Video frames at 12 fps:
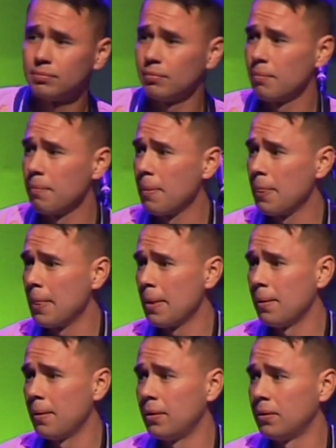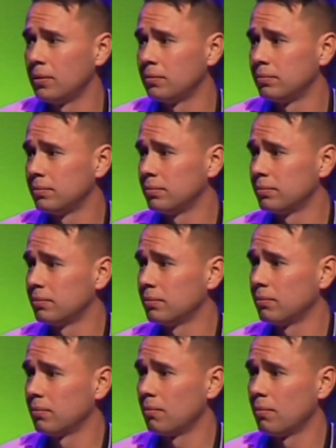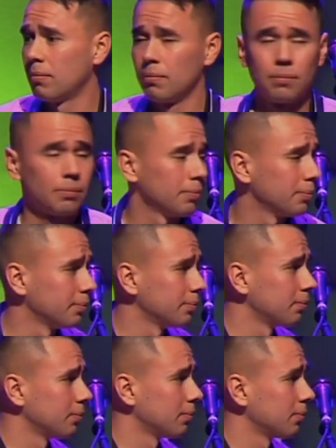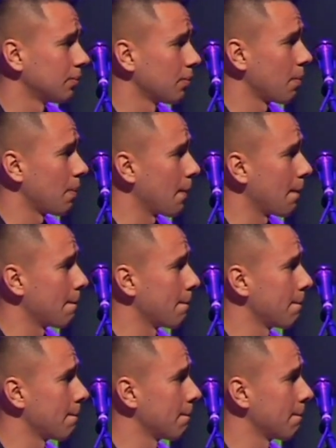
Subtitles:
(silence)